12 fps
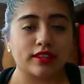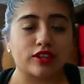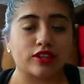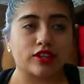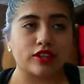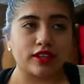
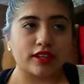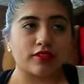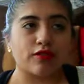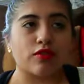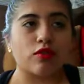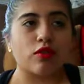They're good
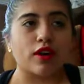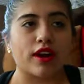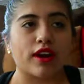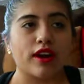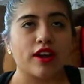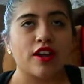
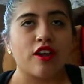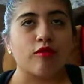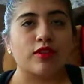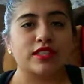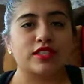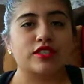for
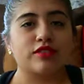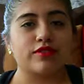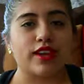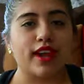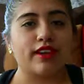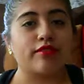once you
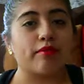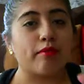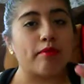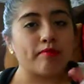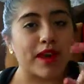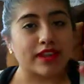kind
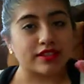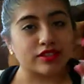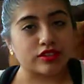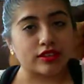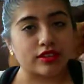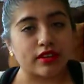of
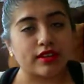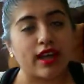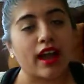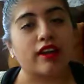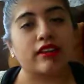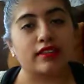master it on
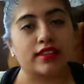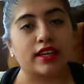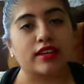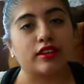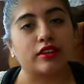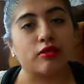how to
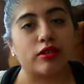take good